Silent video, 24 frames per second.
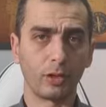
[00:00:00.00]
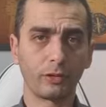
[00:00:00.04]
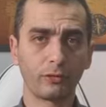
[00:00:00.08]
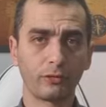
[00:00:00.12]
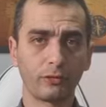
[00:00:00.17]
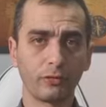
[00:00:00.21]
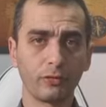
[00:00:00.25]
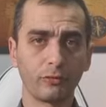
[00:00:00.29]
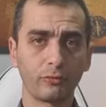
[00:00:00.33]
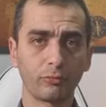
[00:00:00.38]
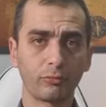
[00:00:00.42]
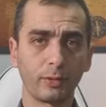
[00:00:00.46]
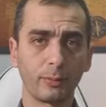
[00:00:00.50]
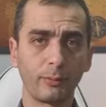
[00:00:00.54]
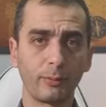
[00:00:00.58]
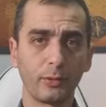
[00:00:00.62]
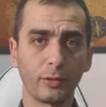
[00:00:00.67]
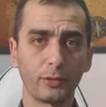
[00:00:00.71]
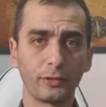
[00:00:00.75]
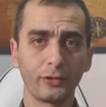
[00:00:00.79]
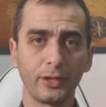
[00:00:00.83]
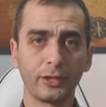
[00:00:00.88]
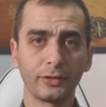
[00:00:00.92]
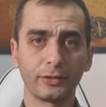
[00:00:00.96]
Russians
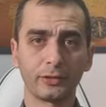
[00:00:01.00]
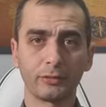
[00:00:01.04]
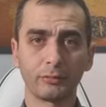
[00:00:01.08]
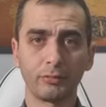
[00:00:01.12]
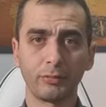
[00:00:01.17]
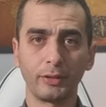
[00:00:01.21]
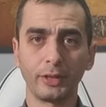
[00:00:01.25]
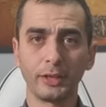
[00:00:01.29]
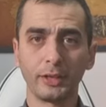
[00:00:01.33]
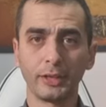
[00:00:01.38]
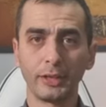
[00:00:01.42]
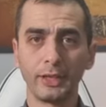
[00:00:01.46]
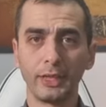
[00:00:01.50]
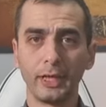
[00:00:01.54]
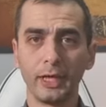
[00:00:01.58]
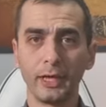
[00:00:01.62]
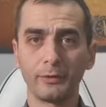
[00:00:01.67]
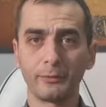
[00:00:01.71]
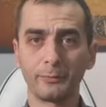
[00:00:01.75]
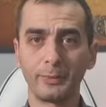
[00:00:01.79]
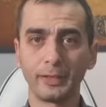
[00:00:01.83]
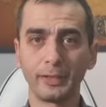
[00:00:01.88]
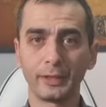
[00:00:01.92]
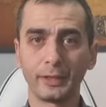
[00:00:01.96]
report that Kherson
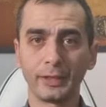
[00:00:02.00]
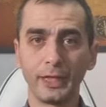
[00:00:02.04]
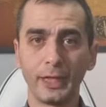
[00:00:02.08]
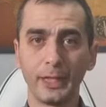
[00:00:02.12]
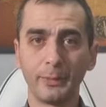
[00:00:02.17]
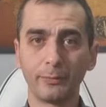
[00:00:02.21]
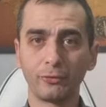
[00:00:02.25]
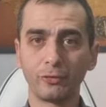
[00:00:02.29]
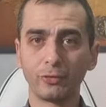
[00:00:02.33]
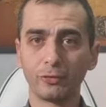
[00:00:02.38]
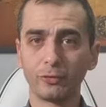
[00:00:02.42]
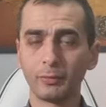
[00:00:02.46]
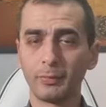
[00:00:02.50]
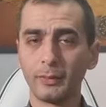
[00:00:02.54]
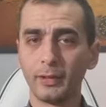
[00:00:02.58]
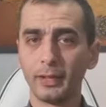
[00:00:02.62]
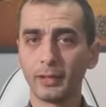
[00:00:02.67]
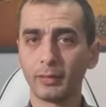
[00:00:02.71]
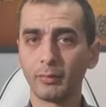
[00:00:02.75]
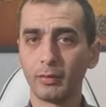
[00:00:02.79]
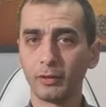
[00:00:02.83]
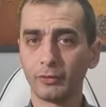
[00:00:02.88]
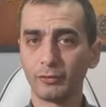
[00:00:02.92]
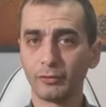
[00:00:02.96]
has been captured
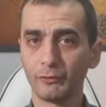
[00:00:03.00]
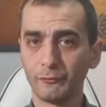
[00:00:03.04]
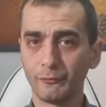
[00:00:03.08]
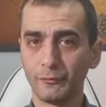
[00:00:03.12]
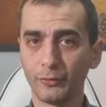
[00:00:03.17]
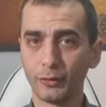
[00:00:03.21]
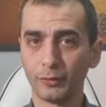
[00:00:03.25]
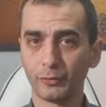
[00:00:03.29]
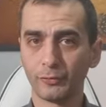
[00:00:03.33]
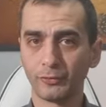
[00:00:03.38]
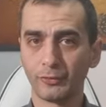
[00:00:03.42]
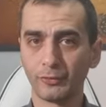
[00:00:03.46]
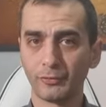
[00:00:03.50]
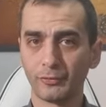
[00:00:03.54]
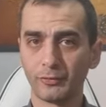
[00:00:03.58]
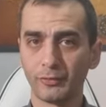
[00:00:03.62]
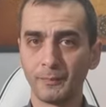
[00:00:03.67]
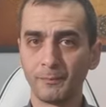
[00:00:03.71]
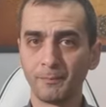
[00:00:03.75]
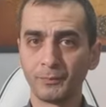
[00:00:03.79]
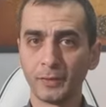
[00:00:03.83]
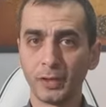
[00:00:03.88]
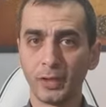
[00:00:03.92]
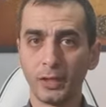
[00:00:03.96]
by Russian forces.
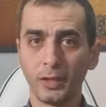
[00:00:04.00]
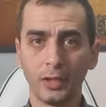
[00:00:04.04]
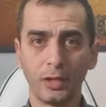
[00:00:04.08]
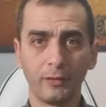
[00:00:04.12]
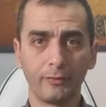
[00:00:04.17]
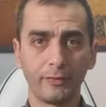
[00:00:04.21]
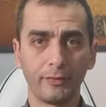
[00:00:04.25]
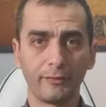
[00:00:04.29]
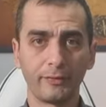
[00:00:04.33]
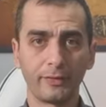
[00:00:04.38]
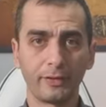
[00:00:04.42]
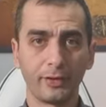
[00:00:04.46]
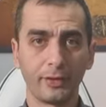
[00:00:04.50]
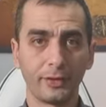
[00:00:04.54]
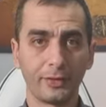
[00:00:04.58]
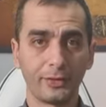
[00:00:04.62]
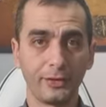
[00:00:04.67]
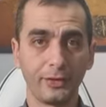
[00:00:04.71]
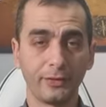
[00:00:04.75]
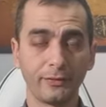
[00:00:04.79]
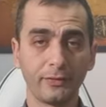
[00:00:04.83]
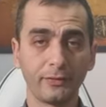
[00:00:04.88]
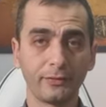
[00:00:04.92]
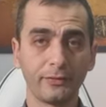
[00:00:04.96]
However,
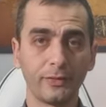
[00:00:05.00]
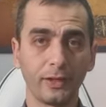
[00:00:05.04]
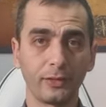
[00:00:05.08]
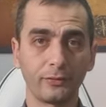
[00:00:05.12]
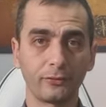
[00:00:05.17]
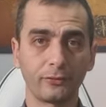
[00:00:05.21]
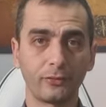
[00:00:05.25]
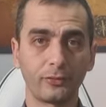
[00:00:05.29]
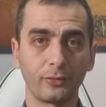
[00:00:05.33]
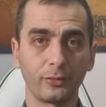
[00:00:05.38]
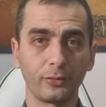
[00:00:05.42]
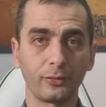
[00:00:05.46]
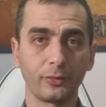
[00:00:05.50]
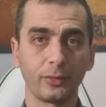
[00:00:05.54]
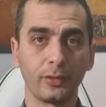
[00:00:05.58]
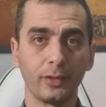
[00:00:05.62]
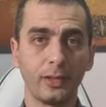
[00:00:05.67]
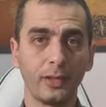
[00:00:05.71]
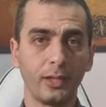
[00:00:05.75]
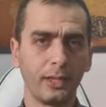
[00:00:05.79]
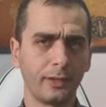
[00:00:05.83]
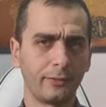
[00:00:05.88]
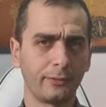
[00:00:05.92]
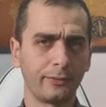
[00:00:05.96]
this is not true,
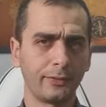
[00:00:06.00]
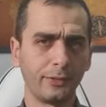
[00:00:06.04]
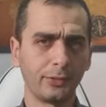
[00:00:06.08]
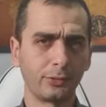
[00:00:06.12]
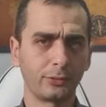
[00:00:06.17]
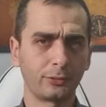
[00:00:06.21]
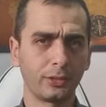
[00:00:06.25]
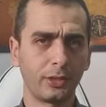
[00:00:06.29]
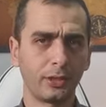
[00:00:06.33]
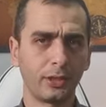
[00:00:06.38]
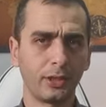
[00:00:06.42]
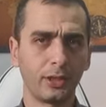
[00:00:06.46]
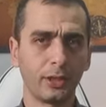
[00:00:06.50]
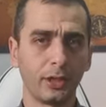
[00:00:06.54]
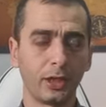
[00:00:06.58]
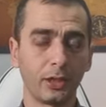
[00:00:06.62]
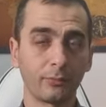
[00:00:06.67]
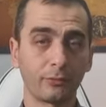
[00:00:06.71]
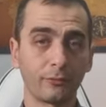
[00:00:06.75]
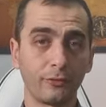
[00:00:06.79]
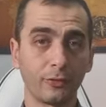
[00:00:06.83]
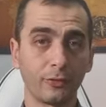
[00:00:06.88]
and the Ukrainian armed